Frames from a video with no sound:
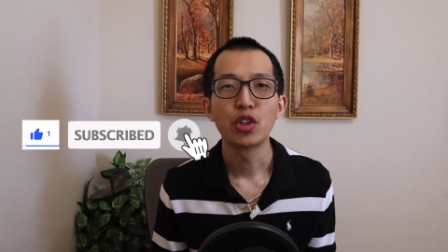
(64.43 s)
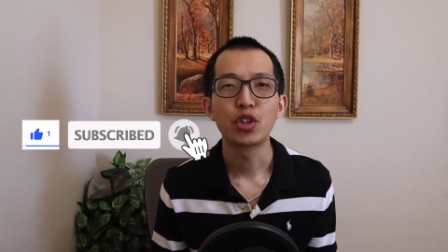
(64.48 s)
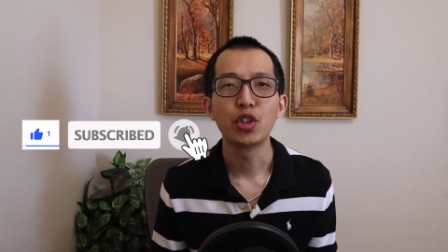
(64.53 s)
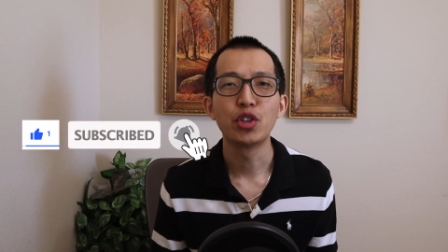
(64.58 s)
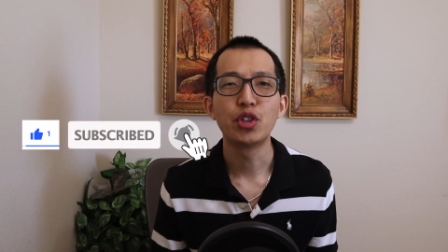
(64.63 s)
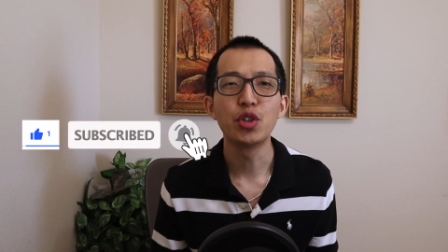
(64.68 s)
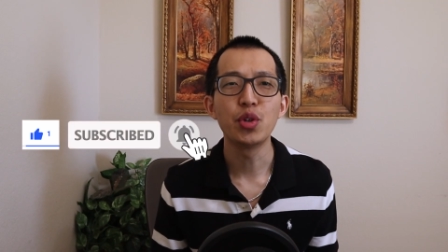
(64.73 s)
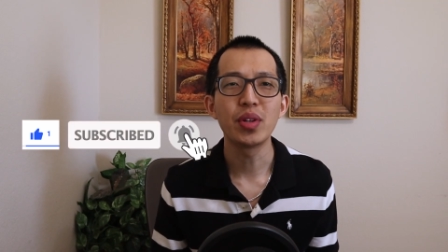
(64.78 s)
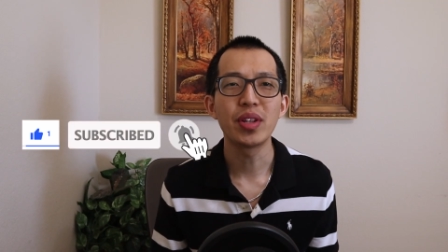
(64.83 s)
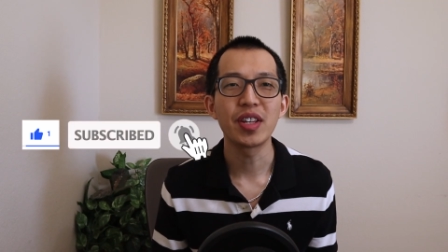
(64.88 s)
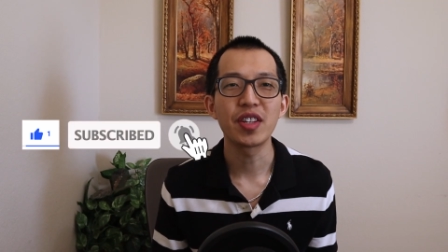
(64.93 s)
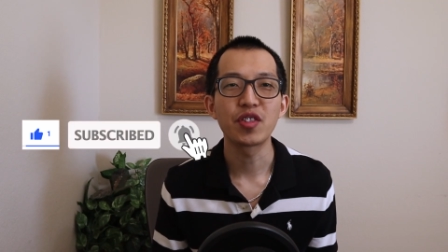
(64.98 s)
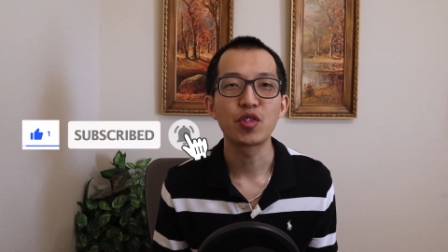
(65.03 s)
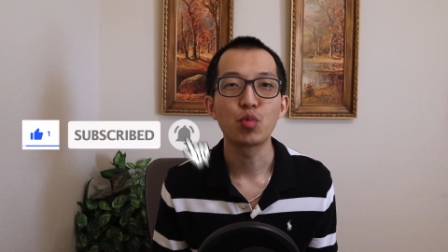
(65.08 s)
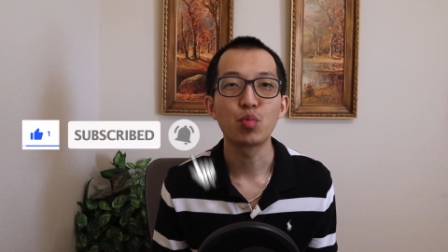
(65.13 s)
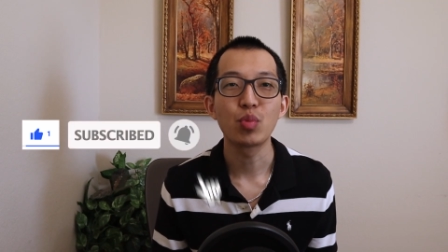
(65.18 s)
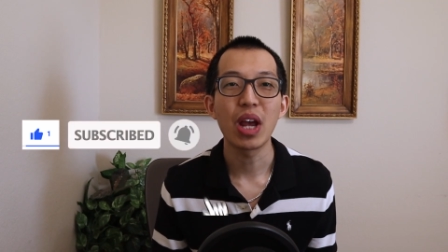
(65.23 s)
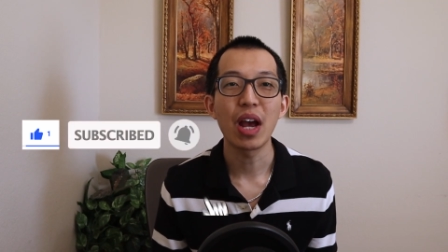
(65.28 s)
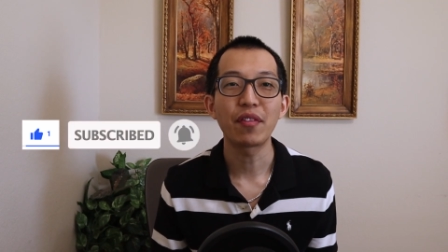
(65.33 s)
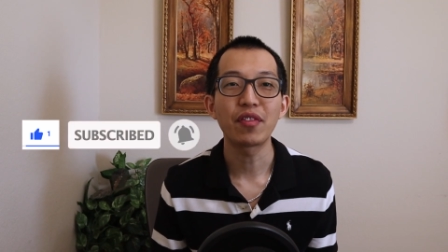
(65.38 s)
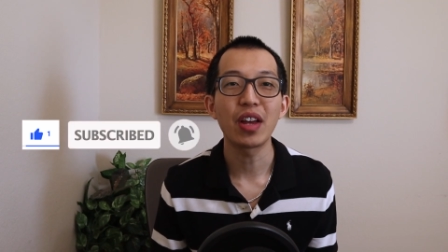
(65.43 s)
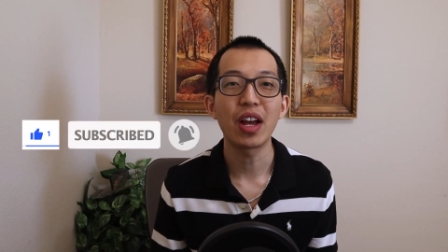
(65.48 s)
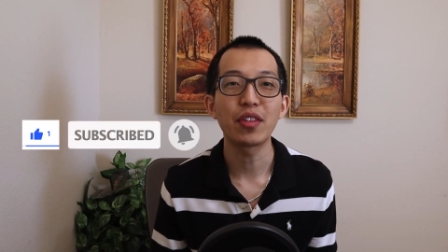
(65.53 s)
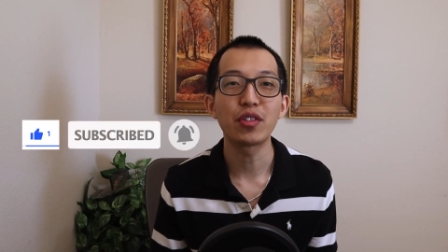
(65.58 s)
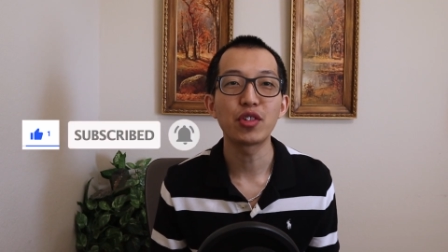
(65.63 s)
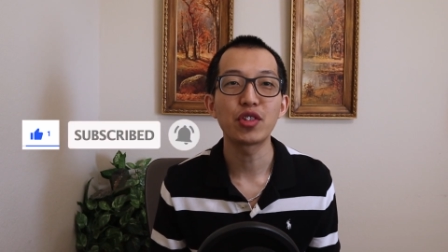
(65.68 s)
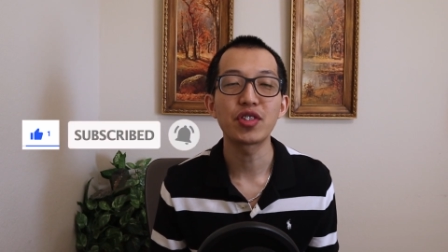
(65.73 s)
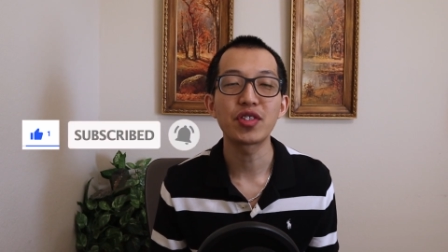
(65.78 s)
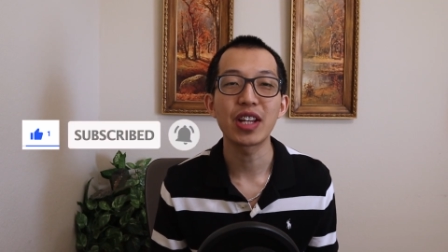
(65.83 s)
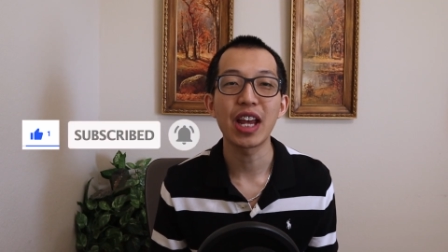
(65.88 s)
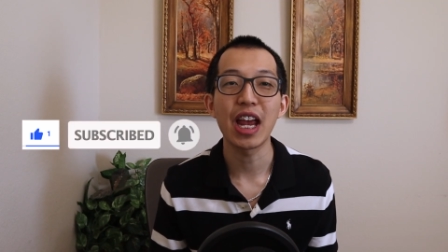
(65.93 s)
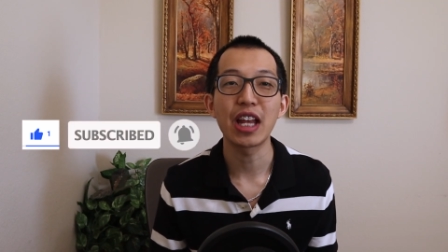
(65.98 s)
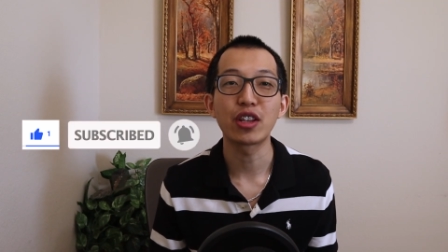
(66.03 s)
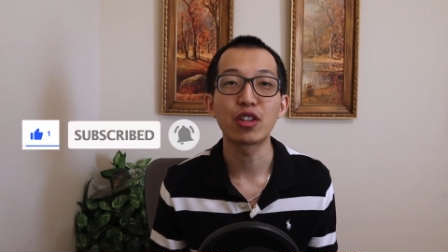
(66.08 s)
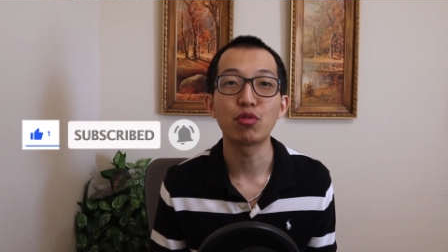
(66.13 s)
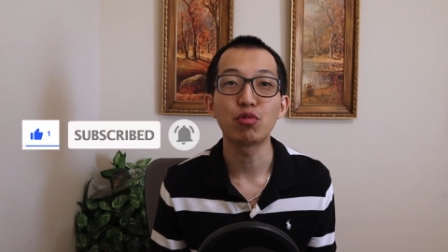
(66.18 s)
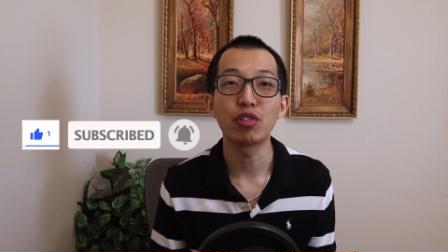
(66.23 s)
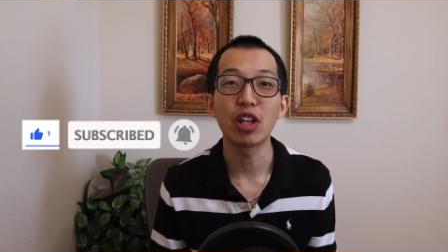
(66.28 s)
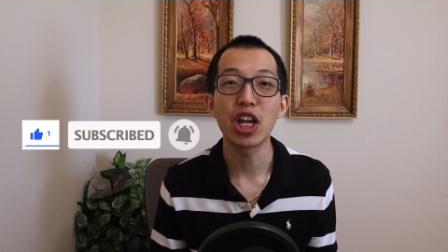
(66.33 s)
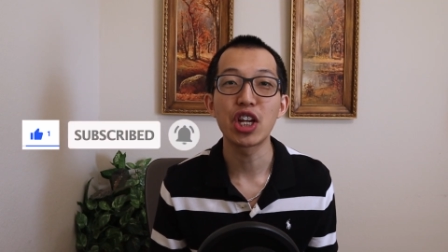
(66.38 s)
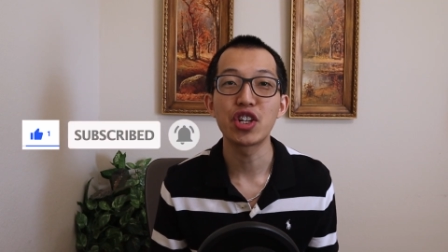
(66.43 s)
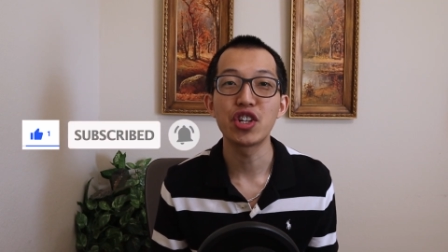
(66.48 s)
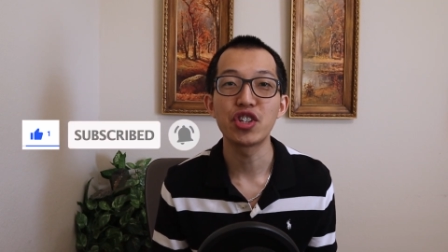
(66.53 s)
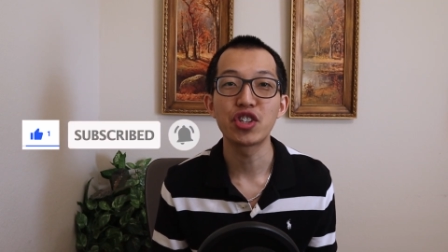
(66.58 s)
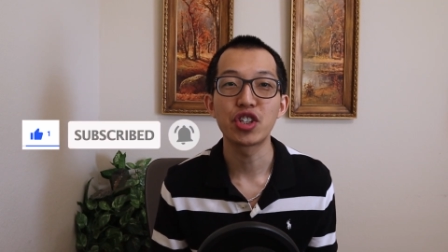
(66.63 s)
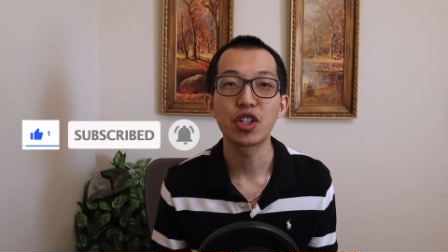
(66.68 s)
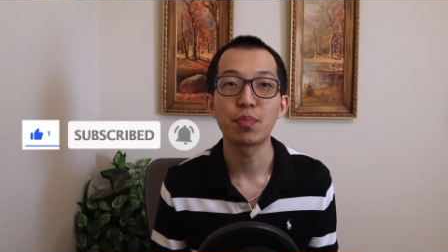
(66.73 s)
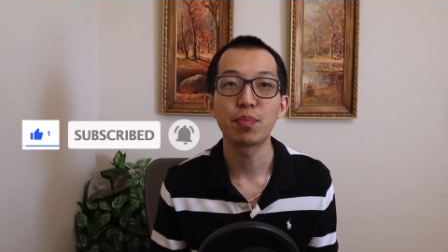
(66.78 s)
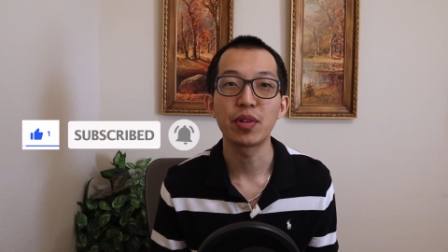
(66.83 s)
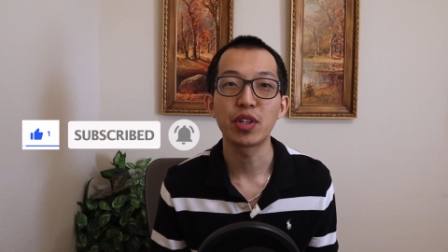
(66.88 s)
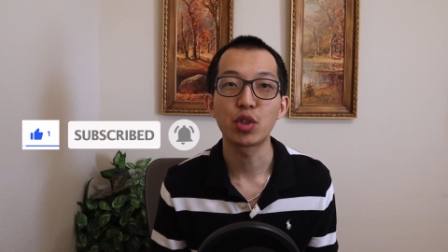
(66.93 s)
To do this, we have to understand the relationship